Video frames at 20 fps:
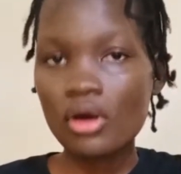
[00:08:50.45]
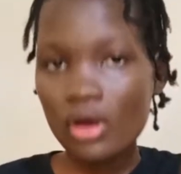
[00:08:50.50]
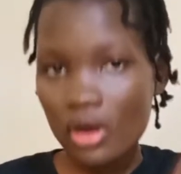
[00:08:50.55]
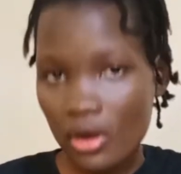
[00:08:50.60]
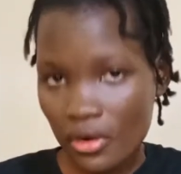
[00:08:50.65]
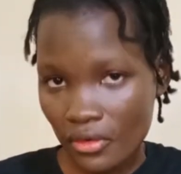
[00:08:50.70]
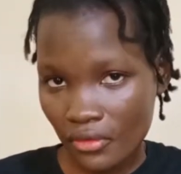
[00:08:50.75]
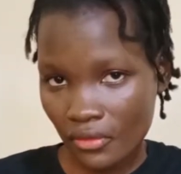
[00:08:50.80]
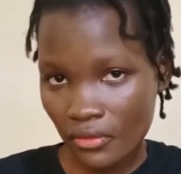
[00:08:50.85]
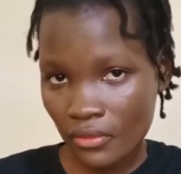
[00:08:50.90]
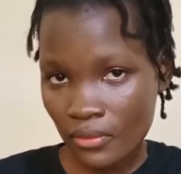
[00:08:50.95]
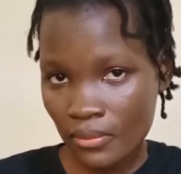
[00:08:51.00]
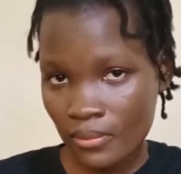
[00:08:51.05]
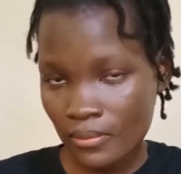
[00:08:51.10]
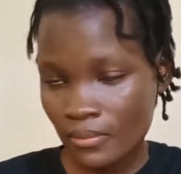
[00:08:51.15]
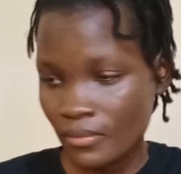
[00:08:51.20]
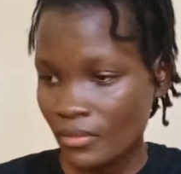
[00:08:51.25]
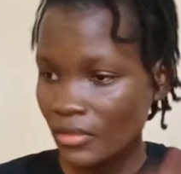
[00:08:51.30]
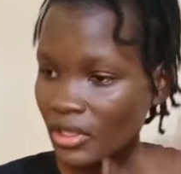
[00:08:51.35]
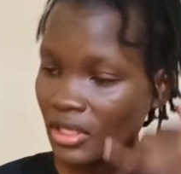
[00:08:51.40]

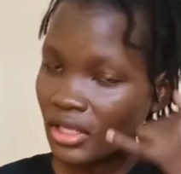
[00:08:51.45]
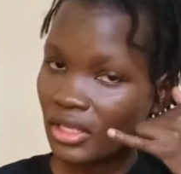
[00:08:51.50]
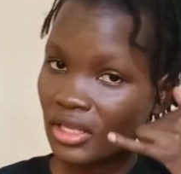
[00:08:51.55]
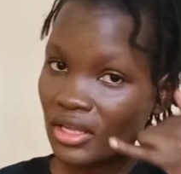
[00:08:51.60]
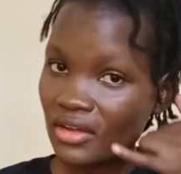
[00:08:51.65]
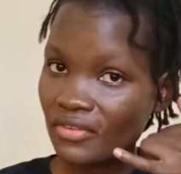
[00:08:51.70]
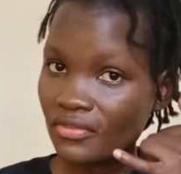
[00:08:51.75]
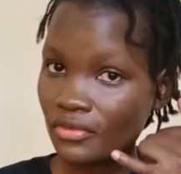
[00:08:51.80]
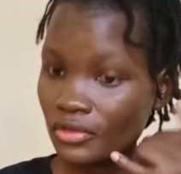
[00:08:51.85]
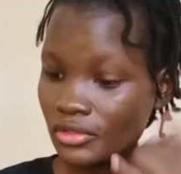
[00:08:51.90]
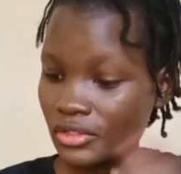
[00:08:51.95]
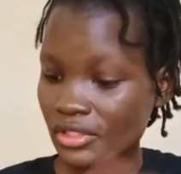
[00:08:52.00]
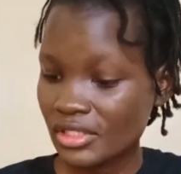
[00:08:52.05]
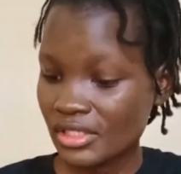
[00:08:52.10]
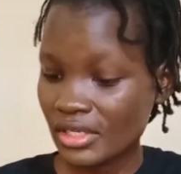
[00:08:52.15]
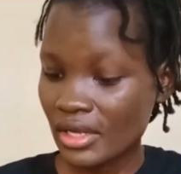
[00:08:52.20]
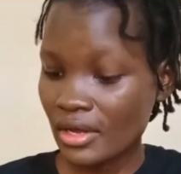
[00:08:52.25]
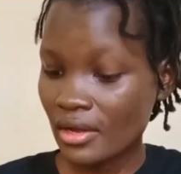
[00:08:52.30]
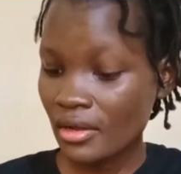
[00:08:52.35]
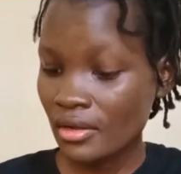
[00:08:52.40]
or
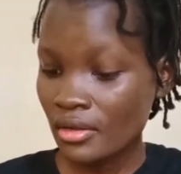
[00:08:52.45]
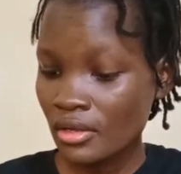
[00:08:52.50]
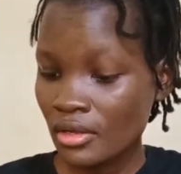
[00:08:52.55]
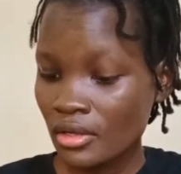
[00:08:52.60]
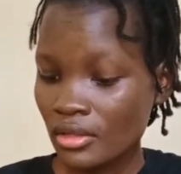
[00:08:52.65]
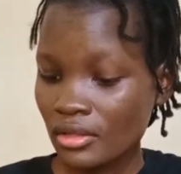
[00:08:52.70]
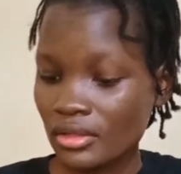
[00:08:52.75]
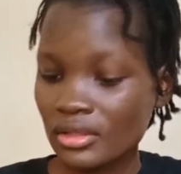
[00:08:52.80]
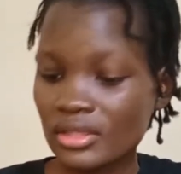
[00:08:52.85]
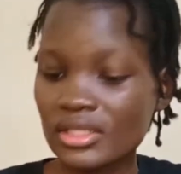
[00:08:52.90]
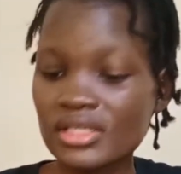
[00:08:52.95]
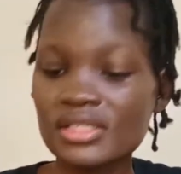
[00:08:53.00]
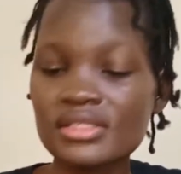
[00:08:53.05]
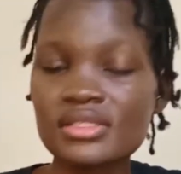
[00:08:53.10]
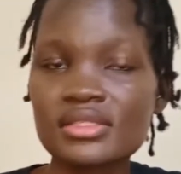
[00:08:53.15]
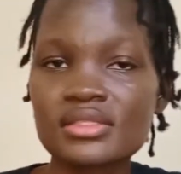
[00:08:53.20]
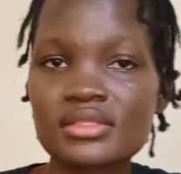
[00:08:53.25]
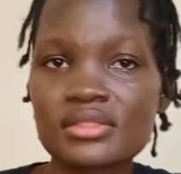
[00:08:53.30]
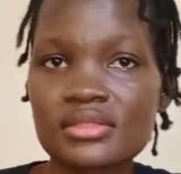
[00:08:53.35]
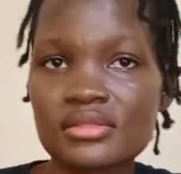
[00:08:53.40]
earphones, yeah,
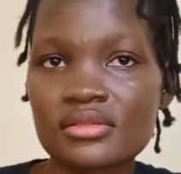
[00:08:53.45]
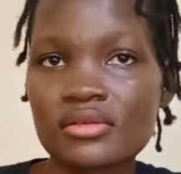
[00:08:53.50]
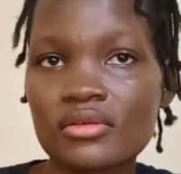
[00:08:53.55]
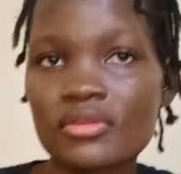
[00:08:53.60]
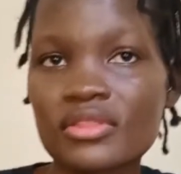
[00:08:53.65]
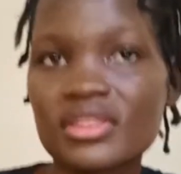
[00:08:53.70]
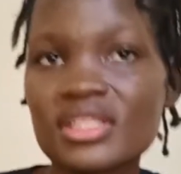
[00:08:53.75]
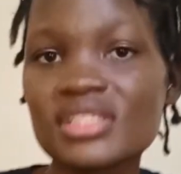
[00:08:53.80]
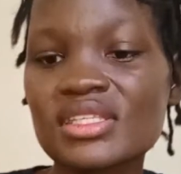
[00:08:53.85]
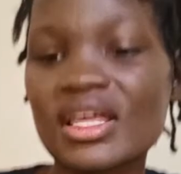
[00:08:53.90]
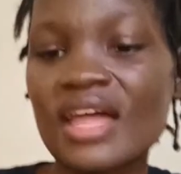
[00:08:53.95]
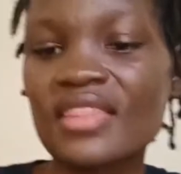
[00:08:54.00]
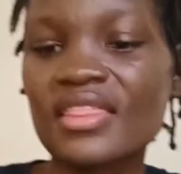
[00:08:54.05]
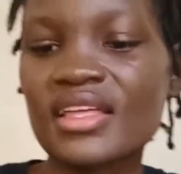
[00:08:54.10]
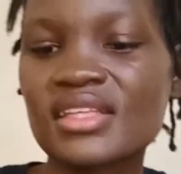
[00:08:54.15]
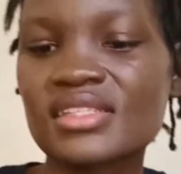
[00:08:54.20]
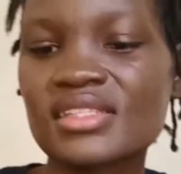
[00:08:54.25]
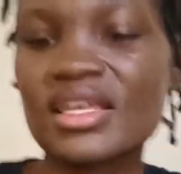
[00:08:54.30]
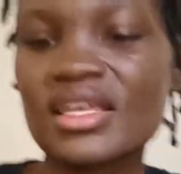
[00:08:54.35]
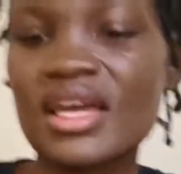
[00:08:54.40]
this on this
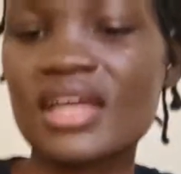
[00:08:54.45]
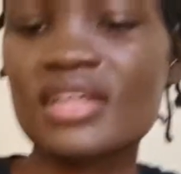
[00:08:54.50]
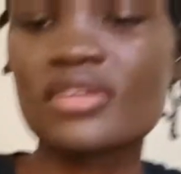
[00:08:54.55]
other